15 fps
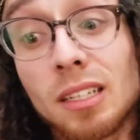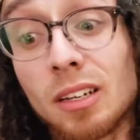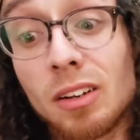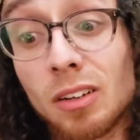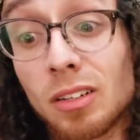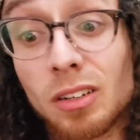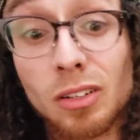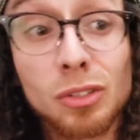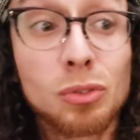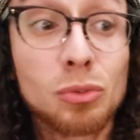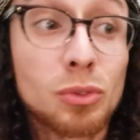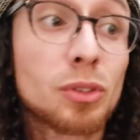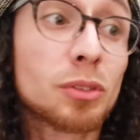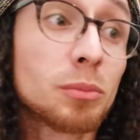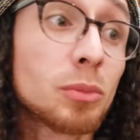all you
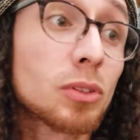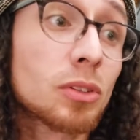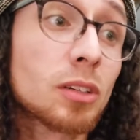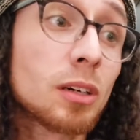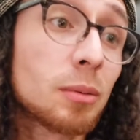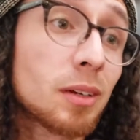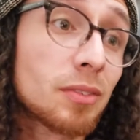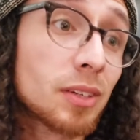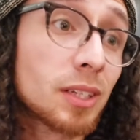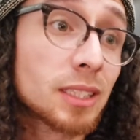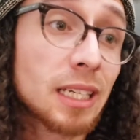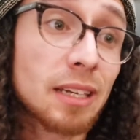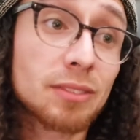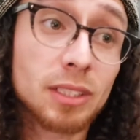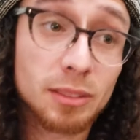real Mortal Kombat fans
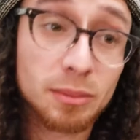have to